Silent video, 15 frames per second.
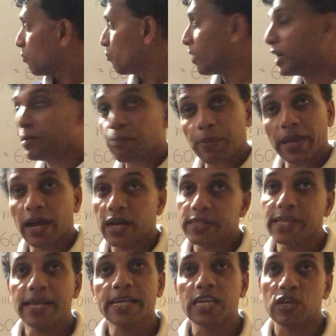One pair
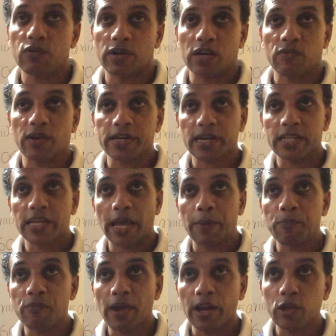they given. What are the
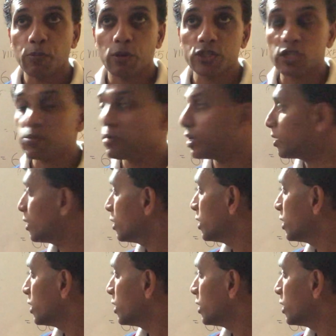m value possible?